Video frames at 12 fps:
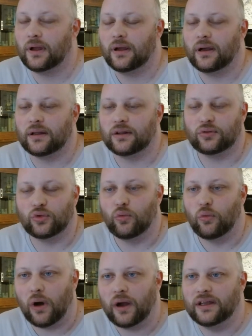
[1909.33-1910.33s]
I don't know
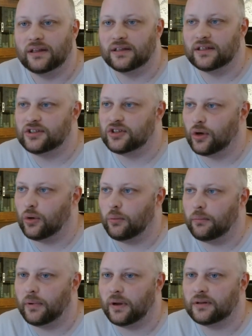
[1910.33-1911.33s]
why he did so,
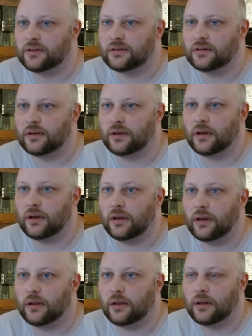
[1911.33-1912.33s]
but
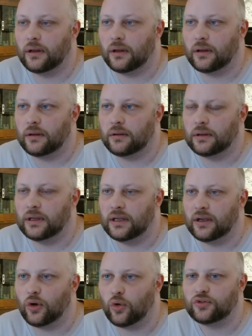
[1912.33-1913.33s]
he
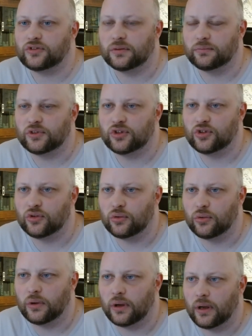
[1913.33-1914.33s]
caused them
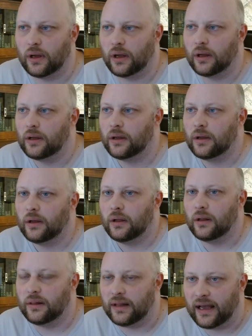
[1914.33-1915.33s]
to
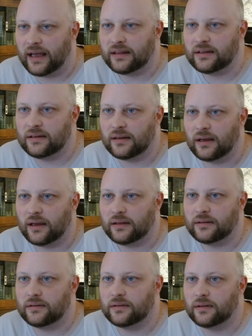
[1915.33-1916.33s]
land
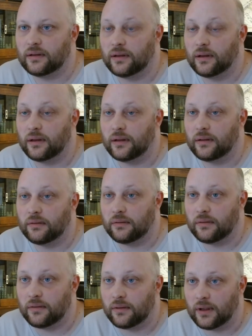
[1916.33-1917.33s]
at
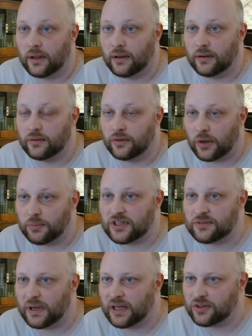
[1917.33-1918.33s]
the
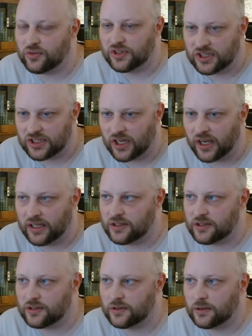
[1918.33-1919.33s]
Ramnes battery site